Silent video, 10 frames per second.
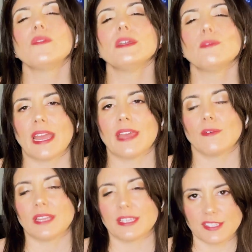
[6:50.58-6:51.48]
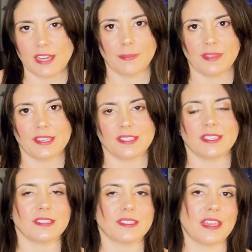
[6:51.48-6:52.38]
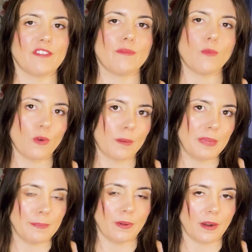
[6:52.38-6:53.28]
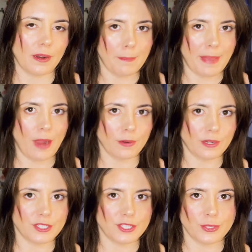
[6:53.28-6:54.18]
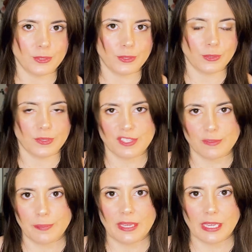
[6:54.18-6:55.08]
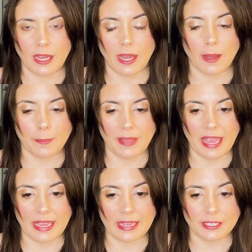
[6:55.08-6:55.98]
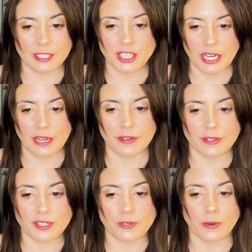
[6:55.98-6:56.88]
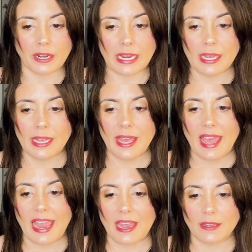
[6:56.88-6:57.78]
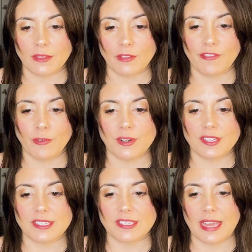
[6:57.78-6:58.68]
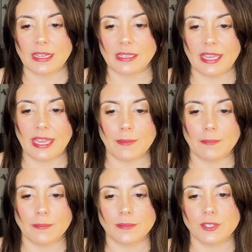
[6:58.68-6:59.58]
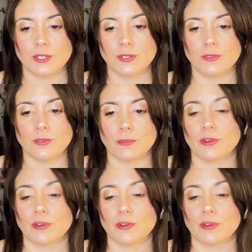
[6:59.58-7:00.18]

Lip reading: only way that we can stop this is if more people are empowered to speak up and share their story, and the forces that claim to